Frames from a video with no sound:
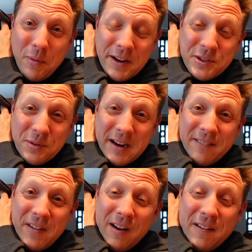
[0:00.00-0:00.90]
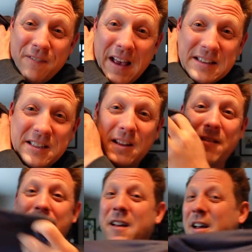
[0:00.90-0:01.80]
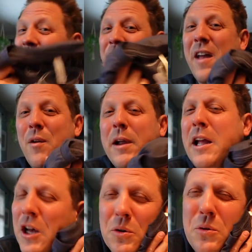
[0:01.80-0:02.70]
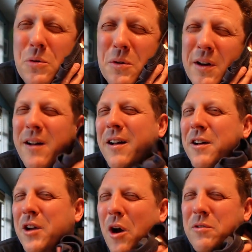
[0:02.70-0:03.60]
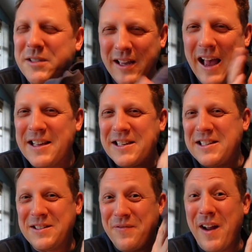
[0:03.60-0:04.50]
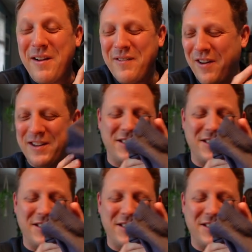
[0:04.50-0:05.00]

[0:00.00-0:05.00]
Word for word: wintry, very festive, very, ooh, cozy as this is very, very